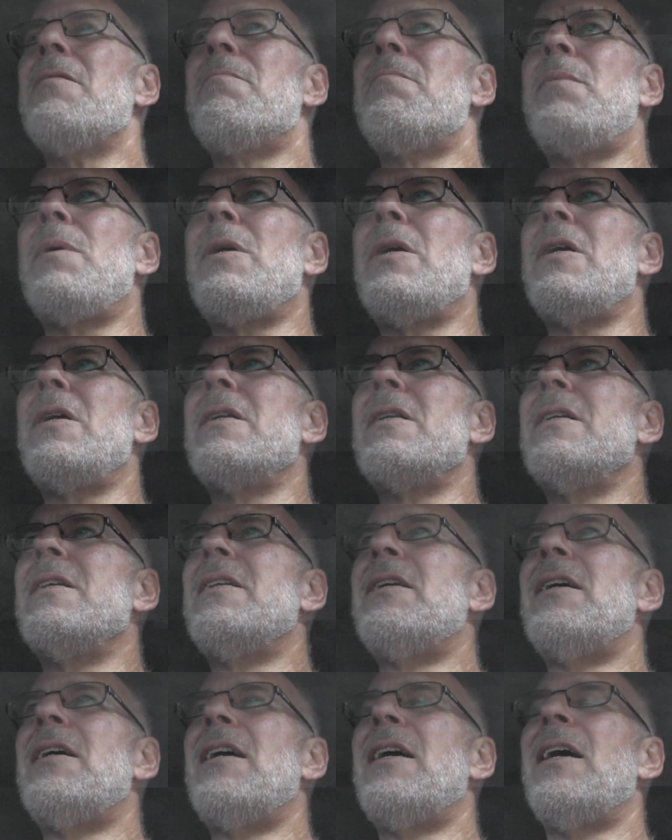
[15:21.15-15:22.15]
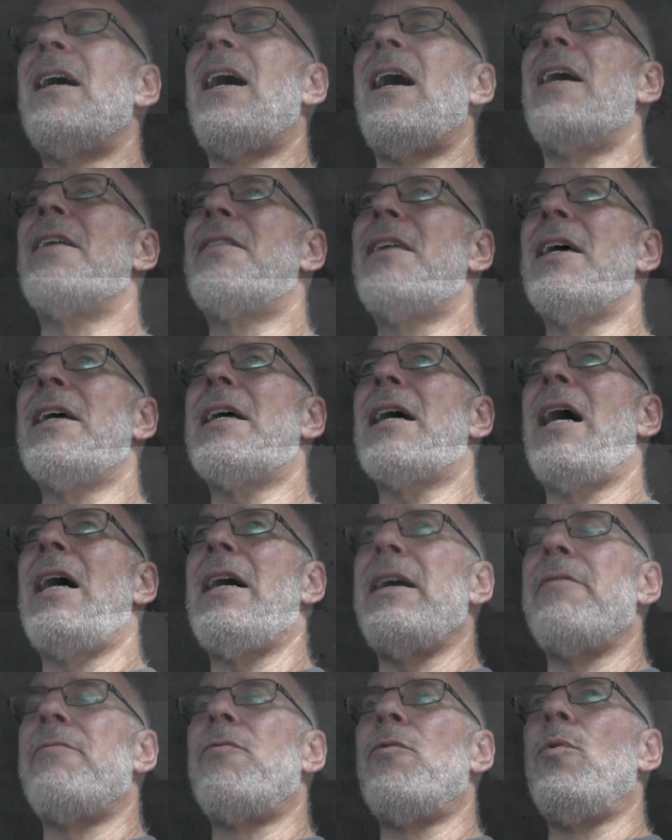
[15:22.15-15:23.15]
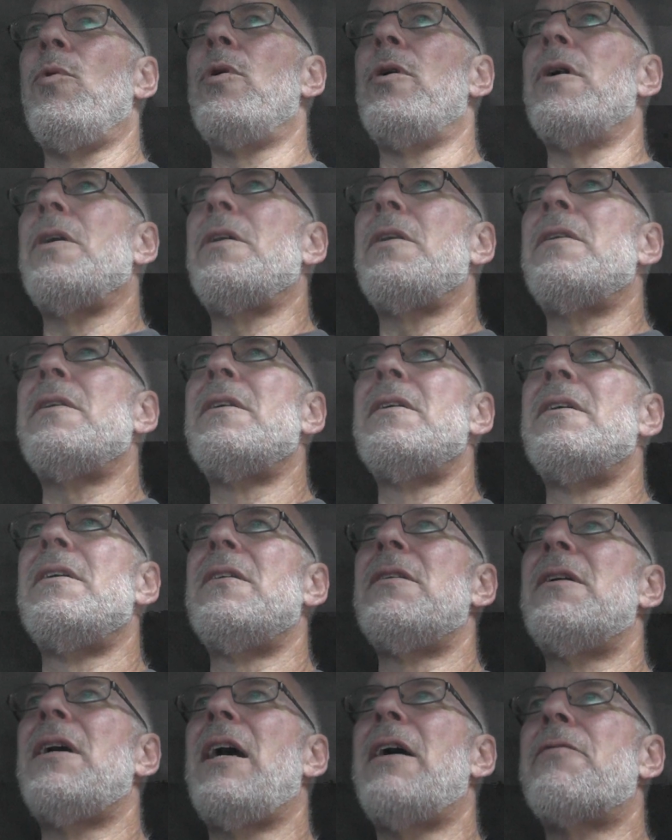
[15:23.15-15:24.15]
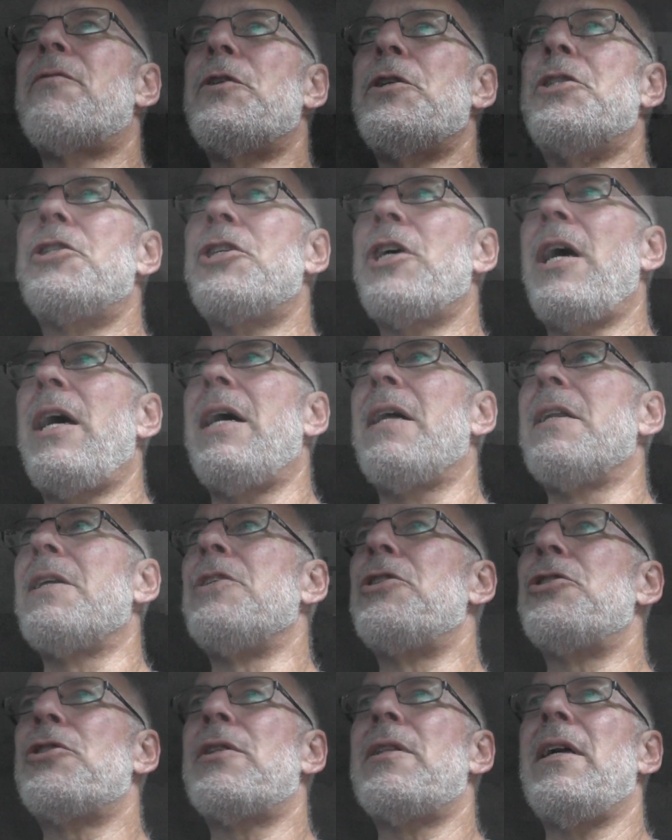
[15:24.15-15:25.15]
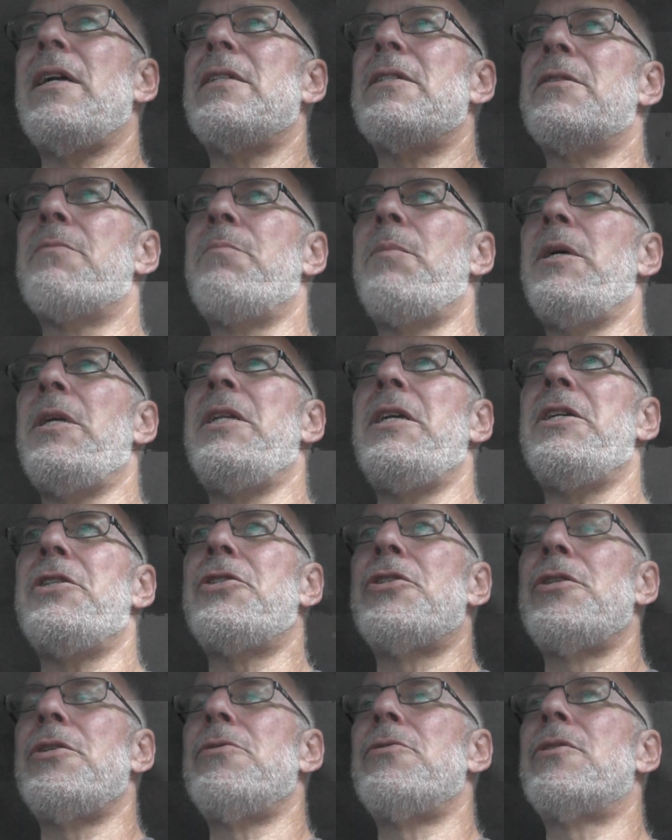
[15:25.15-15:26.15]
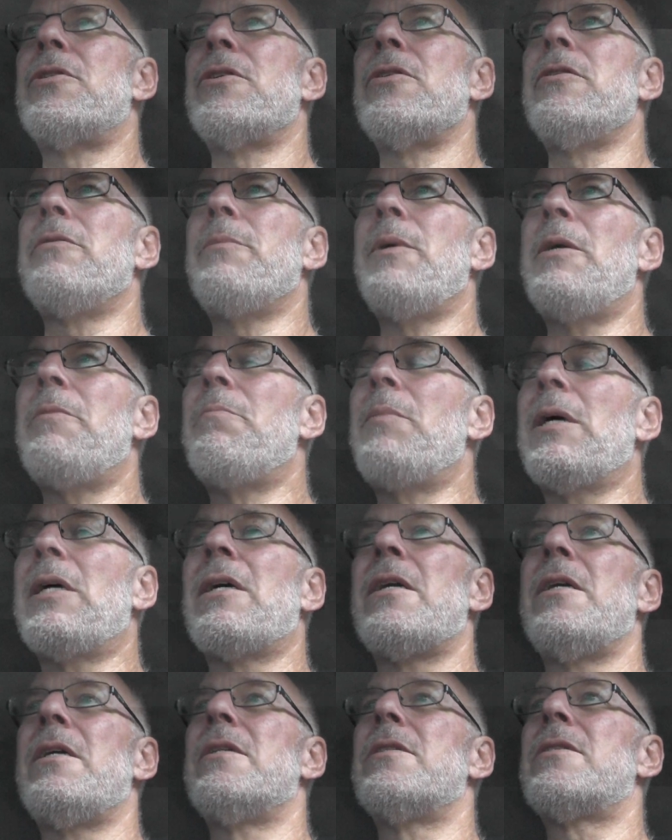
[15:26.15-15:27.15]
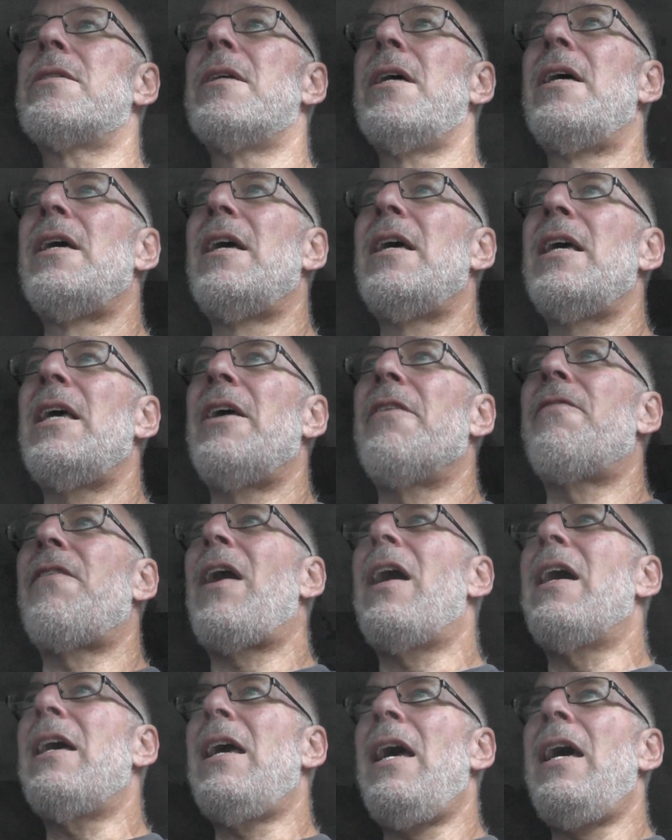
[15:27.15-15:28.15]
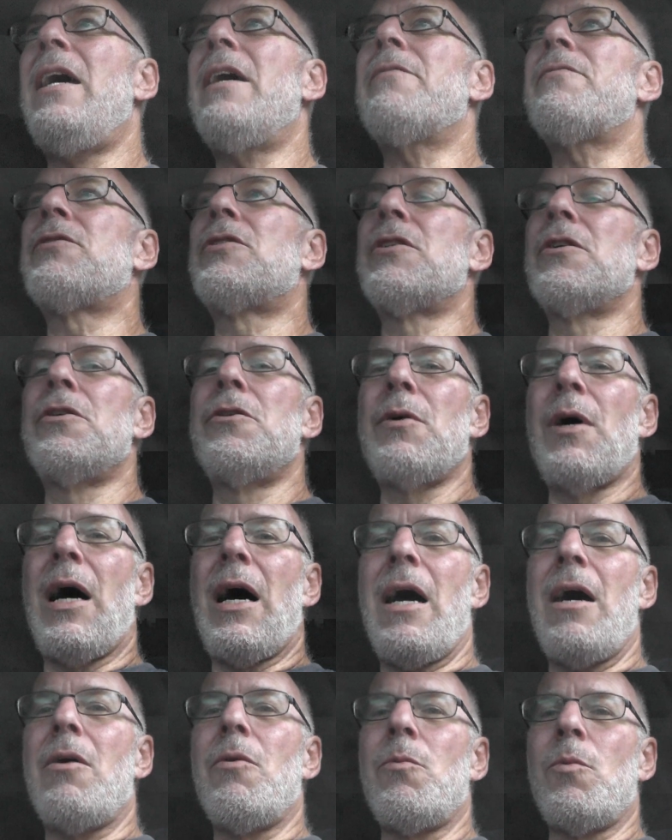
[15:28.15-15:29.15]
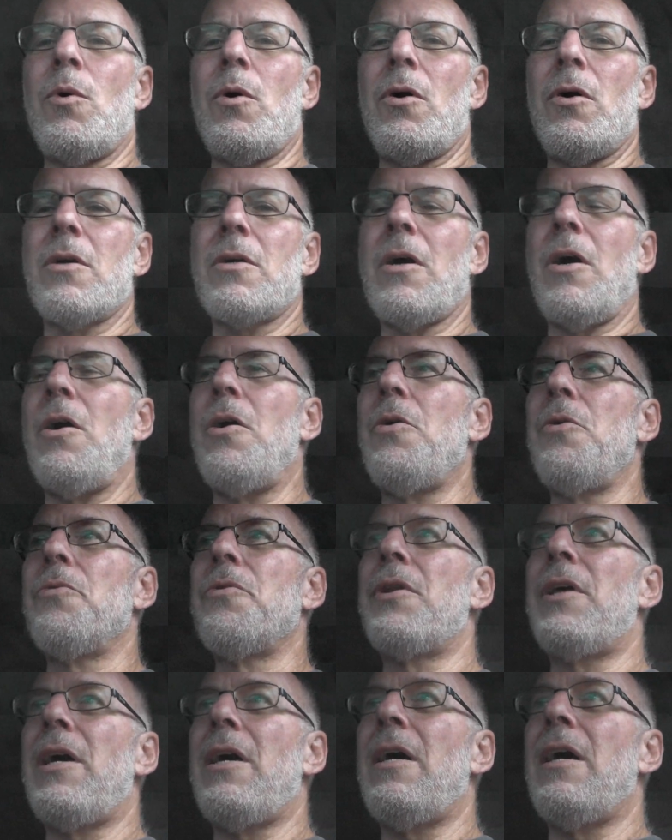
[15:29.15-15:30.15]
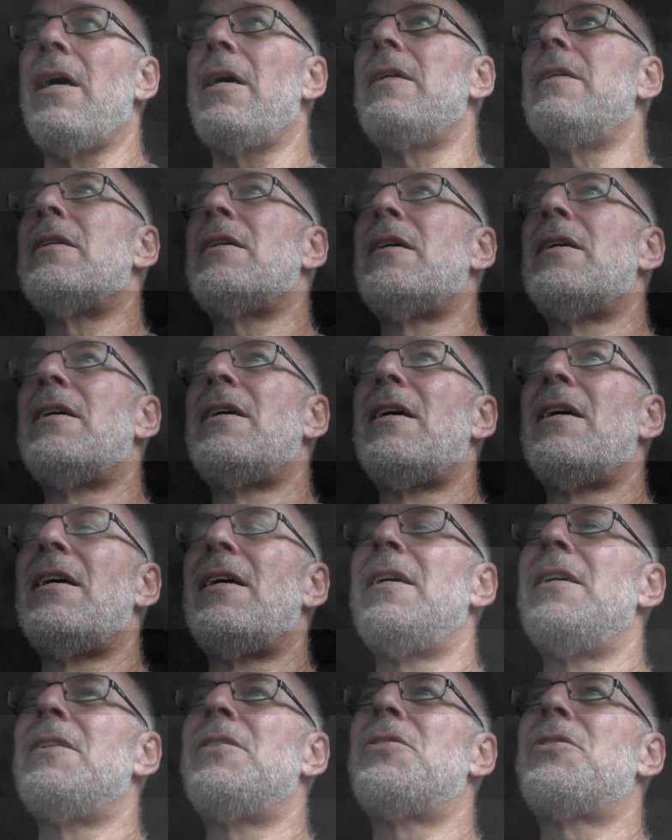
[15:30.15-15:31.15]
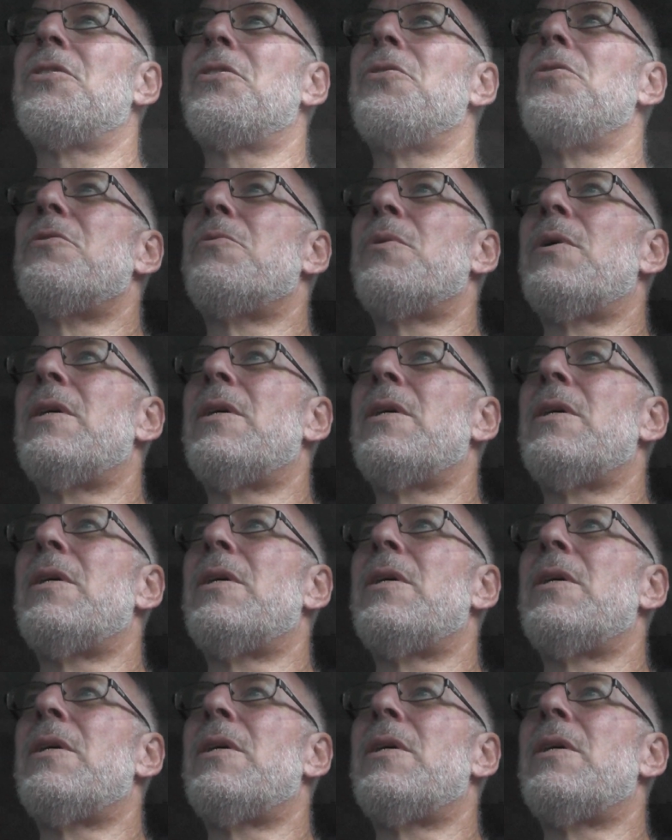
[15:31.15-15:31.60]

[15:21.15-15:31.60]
but I think I have won every challenge that's been issued to me, because if I have to, I'll walk all night to